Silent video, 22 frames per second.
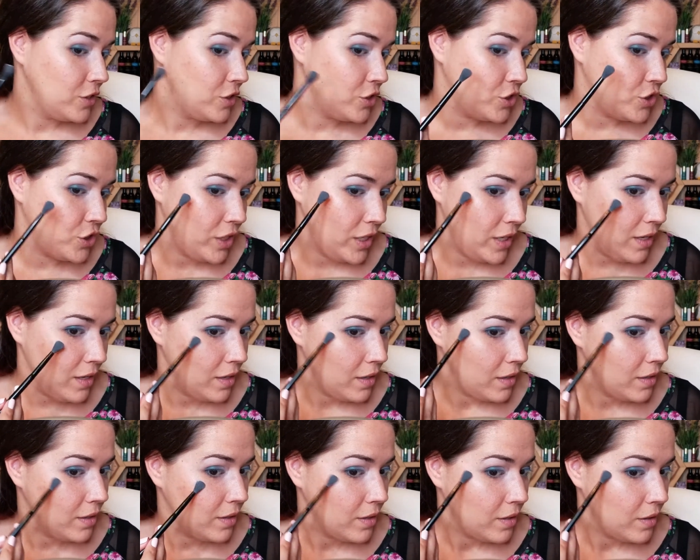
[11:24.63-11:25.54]
cheek,
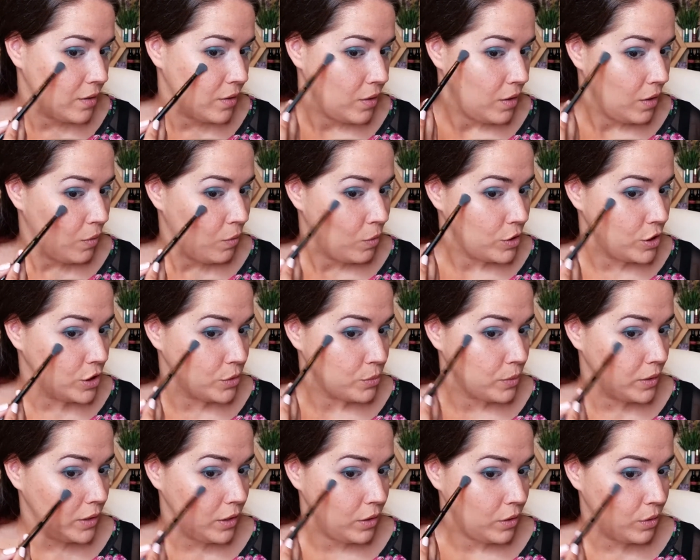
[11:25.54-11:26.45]
which is
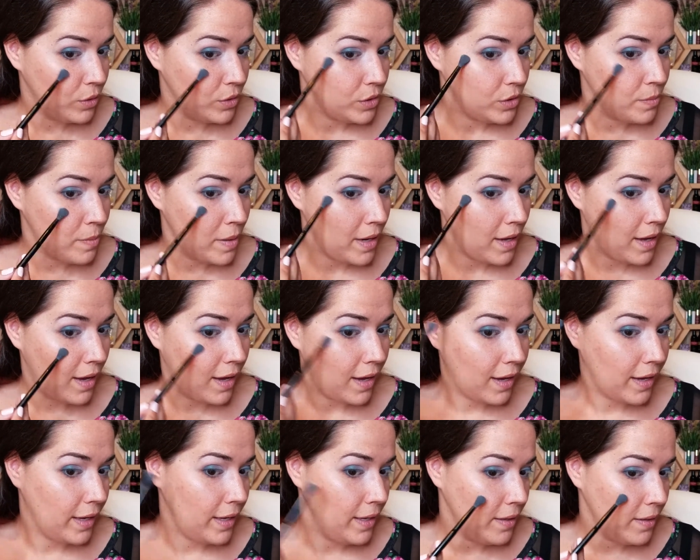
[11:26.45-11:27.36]
really close to my
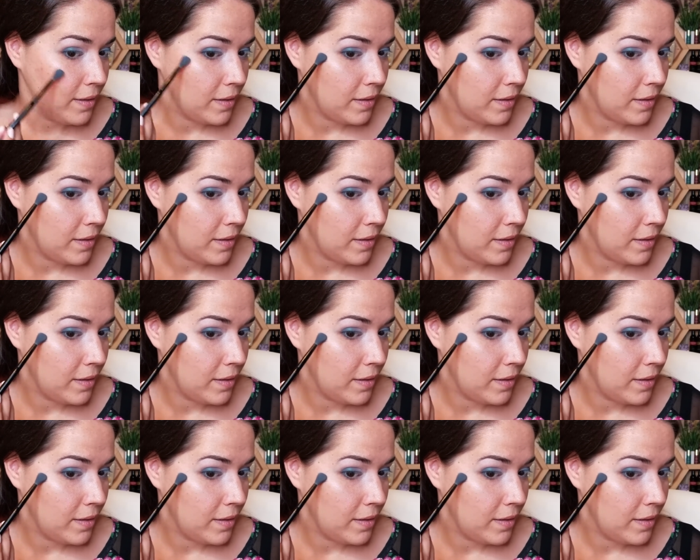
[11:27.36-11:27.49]
eye.